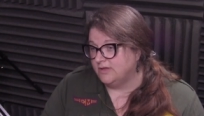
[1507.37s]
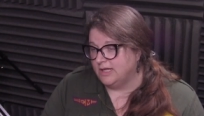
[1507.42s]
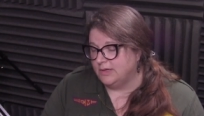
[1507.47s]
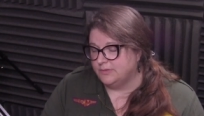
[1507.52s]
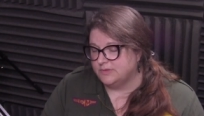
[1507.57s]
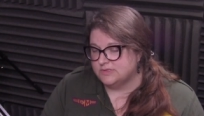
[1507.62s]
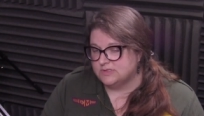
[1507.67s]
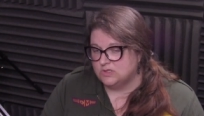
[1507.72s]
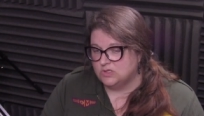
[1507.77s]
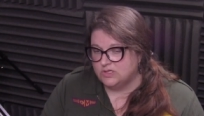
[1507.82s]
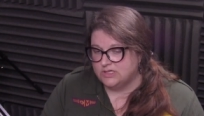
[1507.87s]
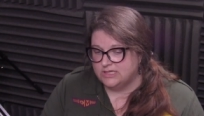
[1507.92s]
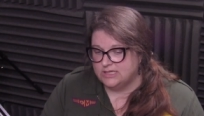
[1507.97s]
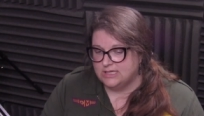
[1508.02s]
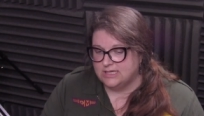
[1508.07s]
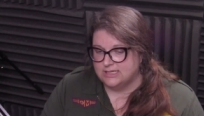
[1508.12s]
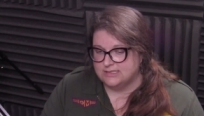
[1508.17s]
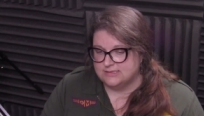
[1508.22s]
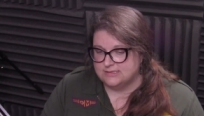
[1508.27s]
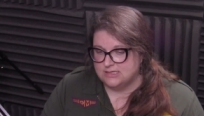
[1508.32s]
I was
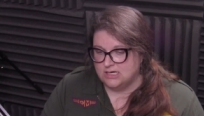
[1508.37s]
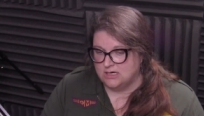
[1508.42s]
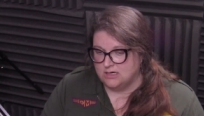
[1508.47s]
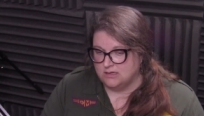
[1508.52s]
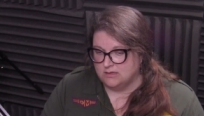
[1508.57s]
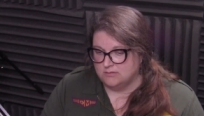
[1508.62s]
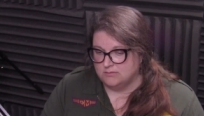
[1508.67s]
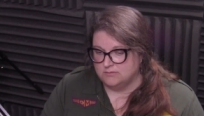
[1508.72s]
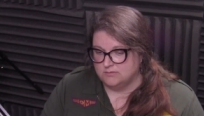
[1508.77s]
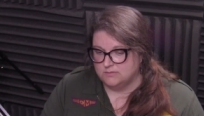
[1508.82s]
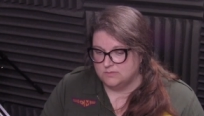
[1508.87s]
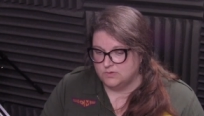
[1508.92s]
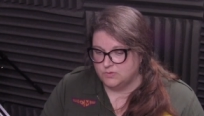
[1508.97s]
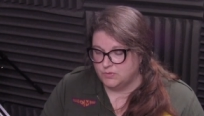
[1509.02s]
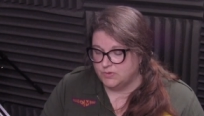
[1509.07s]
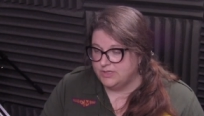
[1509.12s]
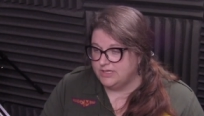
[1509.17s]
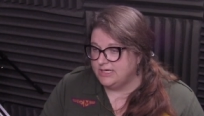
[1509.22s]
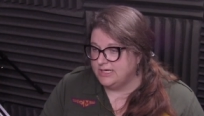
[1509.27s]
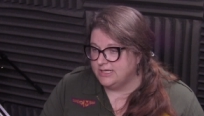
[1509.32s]
looking at um,
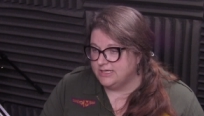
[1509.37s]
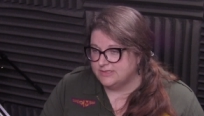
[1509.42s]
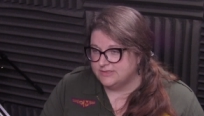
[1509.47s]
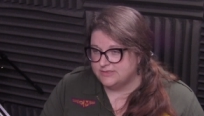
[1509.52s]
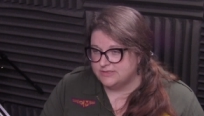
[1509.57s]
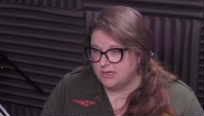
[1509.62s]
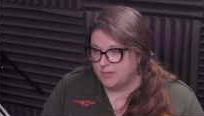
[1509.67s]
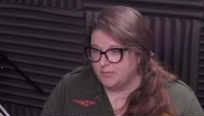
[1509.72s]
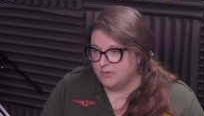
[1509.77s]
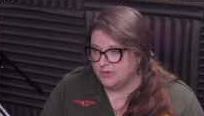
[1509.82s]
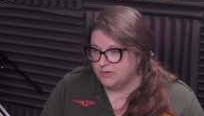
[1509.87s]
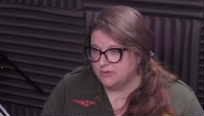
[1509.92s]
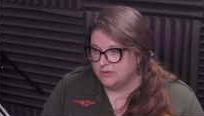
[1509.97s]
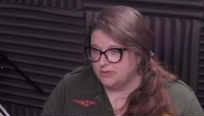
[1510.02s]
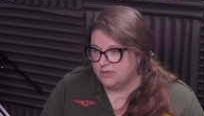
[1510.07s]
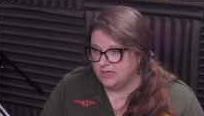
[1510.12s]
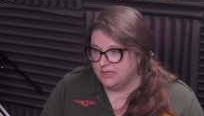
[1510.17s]
coordinating a summer.